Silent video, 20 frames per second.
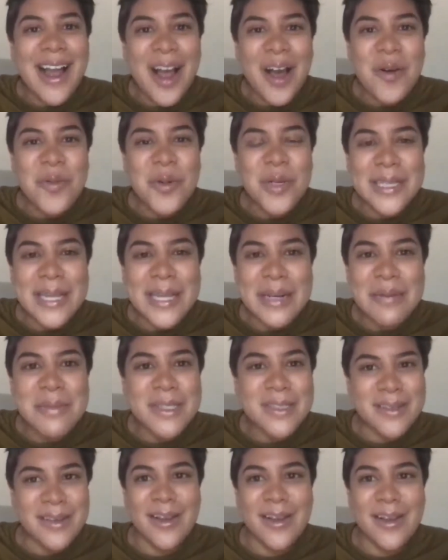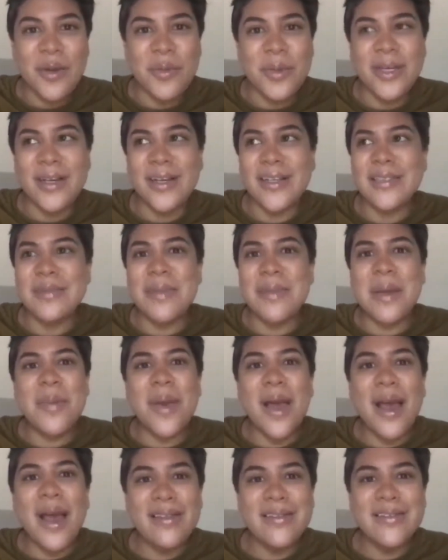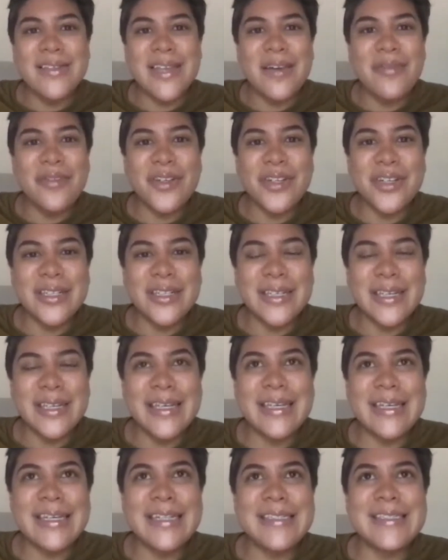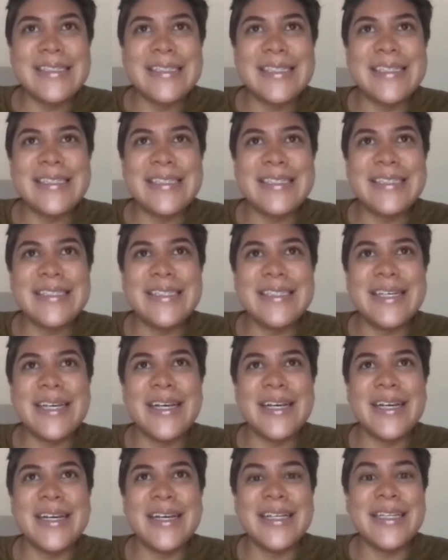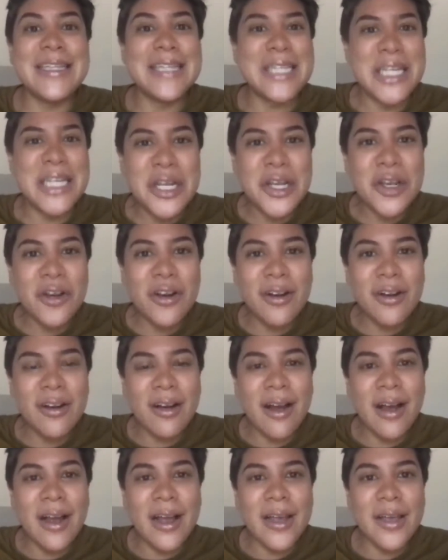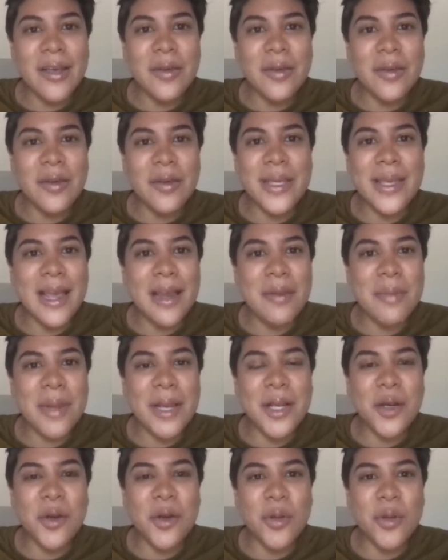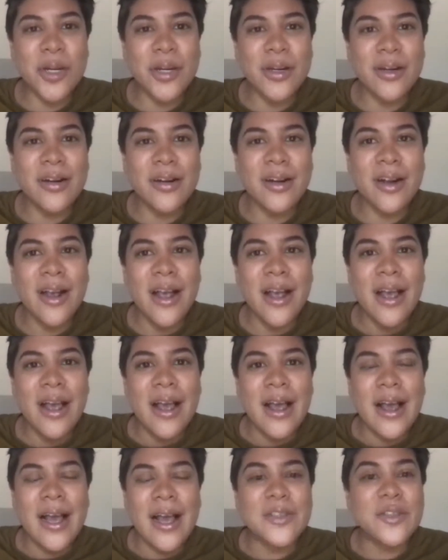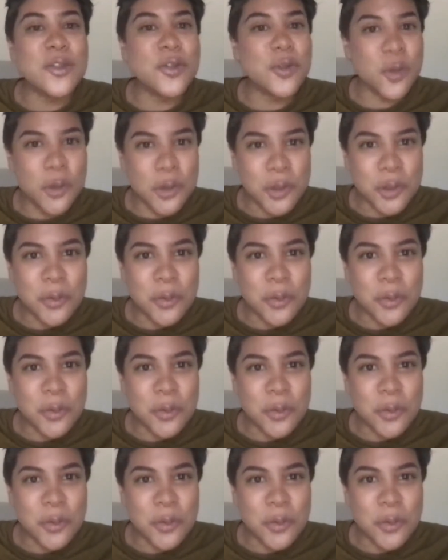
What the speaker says: what led me to here, because my path definitely isn't linear. I began my career as a social